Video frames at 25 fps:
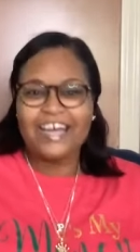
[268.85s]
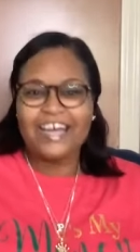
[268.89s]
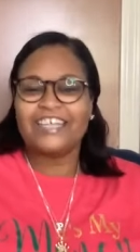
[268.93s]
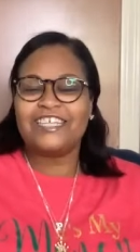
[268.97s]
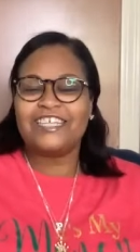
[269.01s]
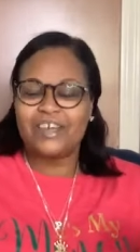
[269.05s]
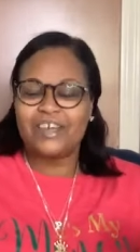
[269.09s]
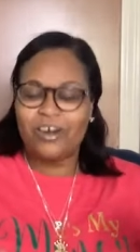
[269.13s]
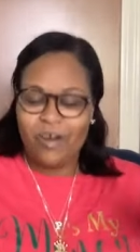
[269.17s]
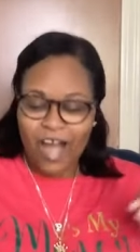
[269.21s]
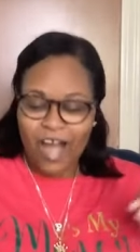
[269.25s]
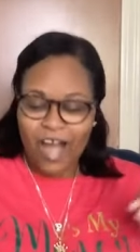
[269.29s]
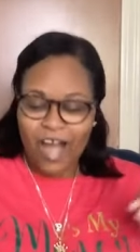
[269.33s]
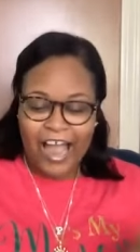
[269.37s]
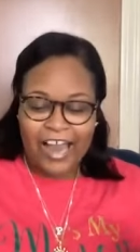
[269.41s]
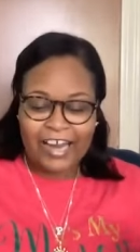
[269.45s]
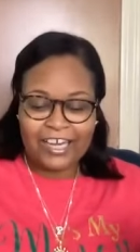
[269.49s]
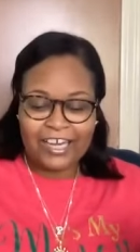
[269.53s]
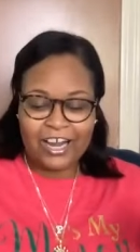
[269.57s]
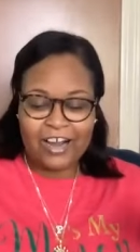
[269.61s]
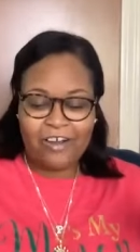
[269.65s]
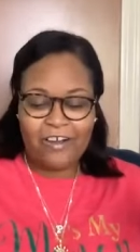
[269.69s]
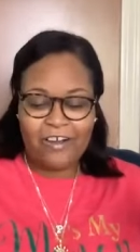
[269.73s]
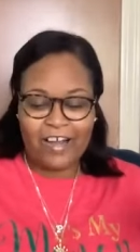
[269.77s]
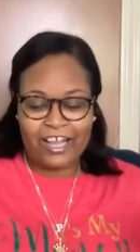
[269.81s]
So I
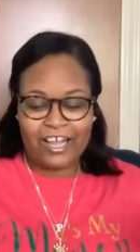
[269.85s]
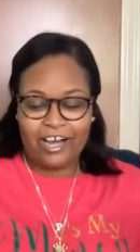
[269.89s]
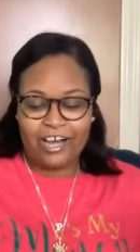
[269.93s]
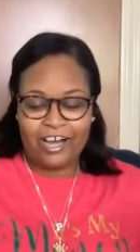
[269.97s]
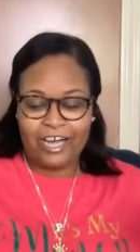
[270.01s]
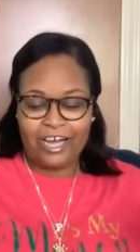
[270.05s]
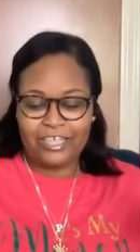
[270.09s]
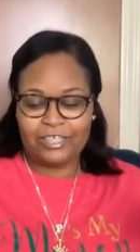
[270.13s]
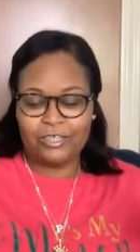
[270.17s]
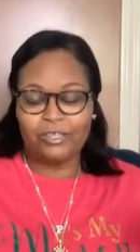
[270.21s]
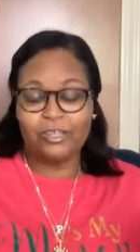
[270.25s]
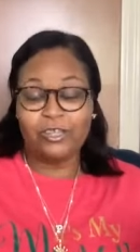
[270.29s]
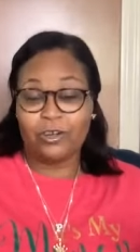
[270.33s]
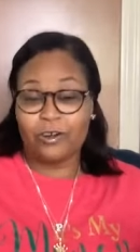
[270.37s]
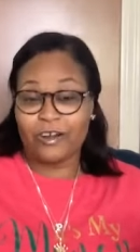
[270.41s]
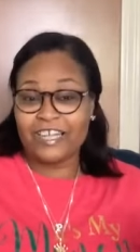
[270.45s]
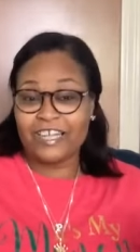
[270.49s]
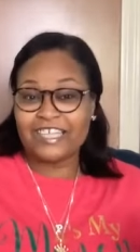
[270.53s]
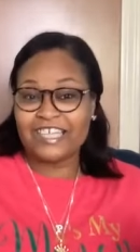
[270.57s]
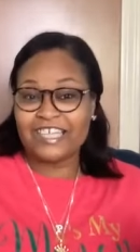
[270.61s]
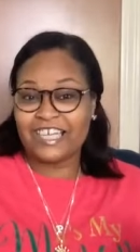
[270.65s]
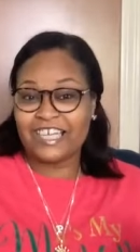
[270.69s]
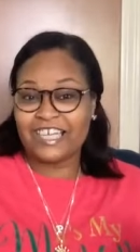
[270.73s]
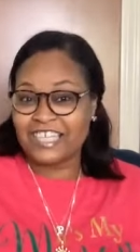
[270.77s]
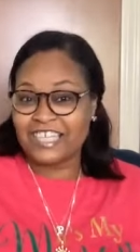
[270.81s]
know I called you
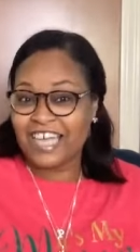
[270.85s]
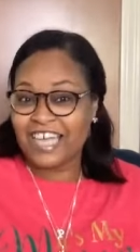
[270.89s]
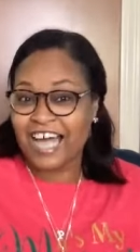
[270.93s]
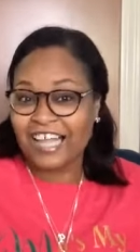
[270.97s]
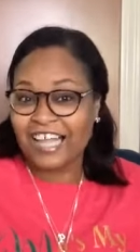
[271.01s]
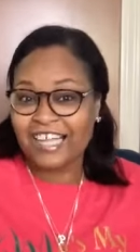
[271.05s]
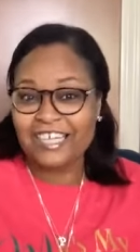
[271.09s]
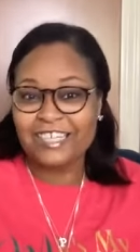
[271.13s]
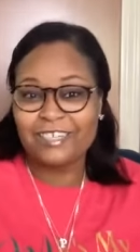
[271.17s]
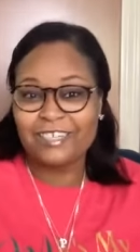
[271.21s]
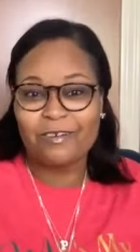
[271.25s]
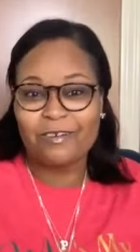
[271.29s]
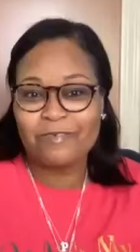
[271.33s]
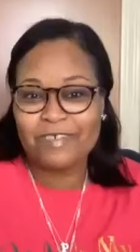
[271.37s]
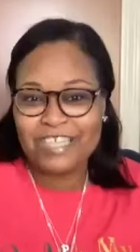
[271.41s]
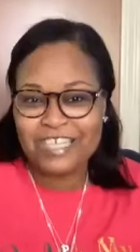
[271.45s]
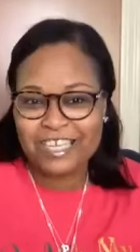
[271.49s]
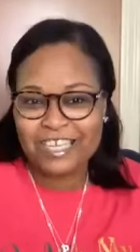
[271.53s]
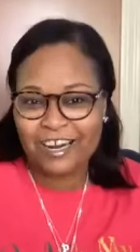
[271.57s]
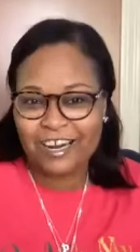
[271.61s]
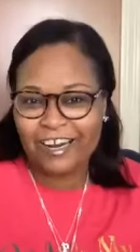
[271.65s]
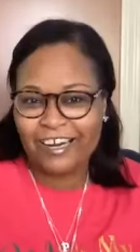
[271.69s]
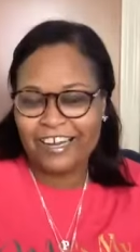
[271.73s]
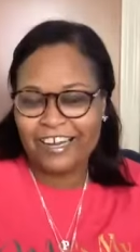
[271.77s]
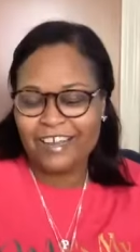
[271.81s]
Lawrence Gonzalez when we
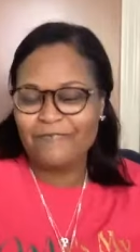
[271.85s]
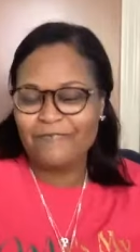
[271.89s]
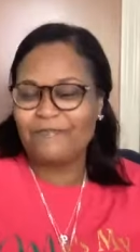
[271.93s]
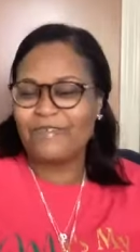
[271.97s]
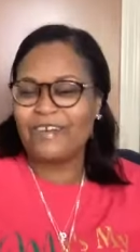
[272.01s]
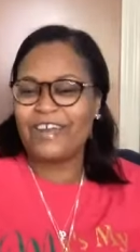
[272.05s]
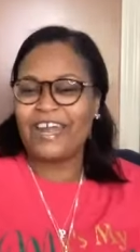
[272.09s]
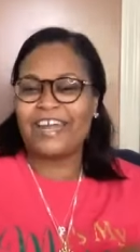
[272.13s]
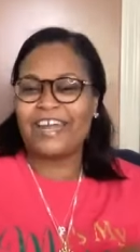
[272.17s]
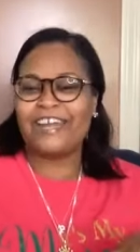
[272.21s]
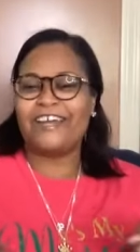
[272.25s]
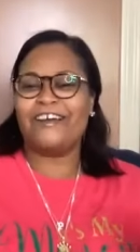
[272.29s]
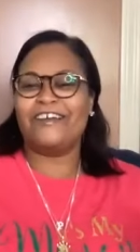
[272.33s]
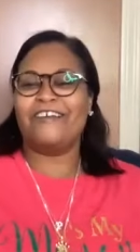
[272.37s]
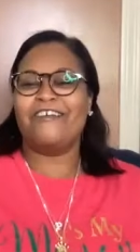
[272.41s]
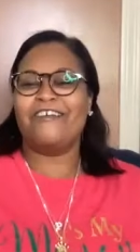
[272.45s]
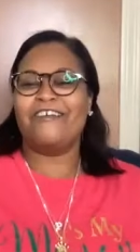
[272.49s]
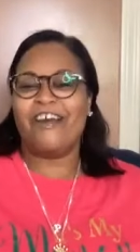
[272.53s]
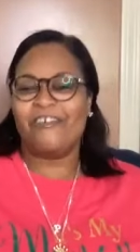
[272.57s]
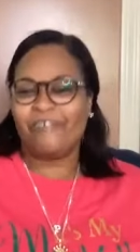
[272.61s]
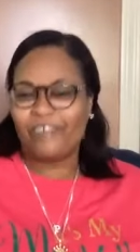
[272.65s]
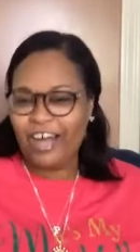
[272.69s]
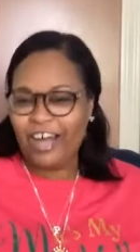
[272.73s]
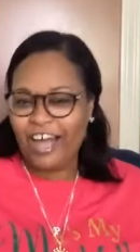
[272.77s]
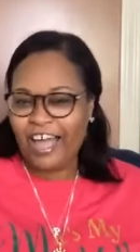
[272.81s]
started, but I know you
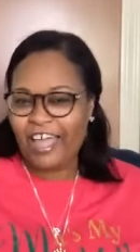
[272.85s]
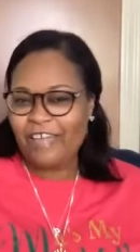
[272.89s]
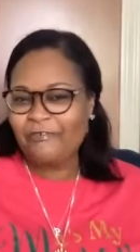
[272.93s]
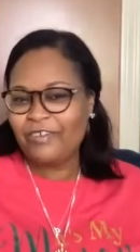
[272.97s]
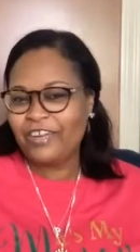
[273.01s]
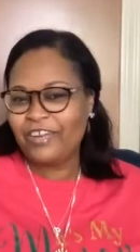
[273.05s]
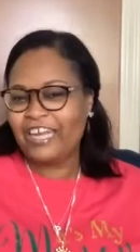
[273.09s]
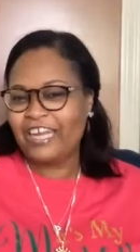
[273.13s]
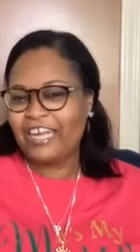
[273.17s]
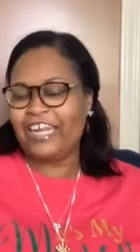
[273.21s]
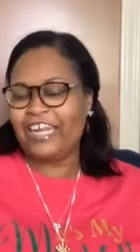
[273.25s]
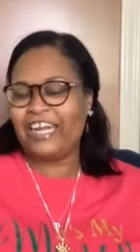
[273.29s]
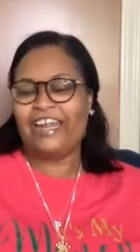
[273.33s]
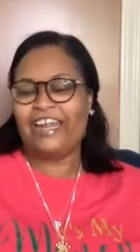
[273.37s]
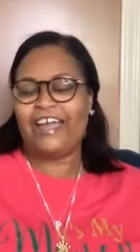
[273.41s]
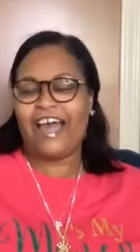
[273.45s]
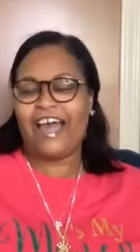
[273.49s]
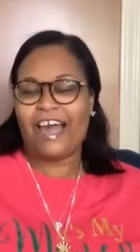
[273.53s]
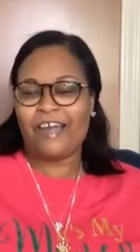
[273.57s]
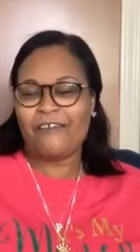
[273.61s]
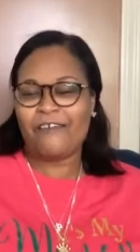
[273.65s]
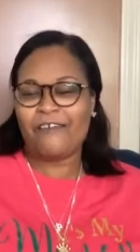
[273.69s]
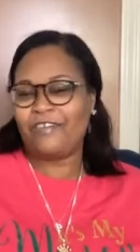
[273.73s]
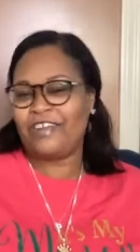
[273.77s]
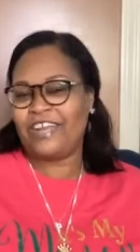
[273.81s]
have a hyphenated
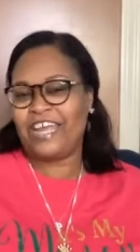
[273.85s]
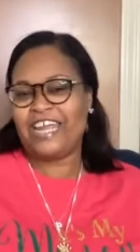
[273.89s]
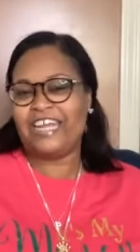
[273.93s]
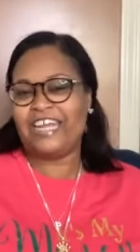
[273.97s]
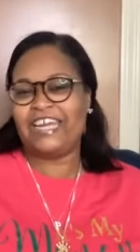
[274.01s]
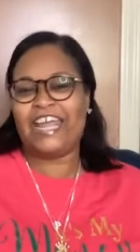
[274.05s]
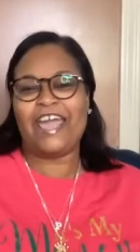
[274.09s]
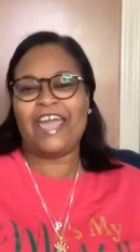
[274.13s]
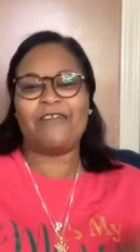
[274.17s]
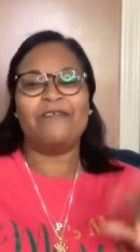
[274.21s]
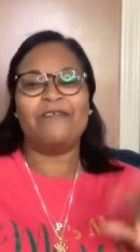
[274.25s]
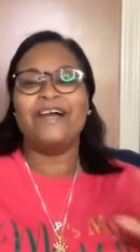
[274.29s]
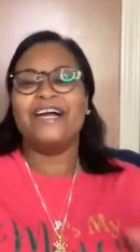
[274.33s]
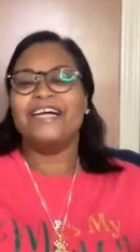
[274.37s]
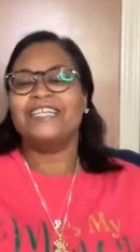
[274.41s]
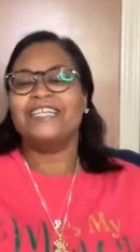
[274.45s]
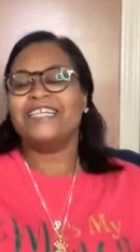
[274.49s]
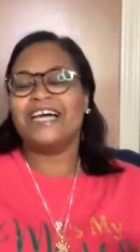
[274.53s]
hyphenated name.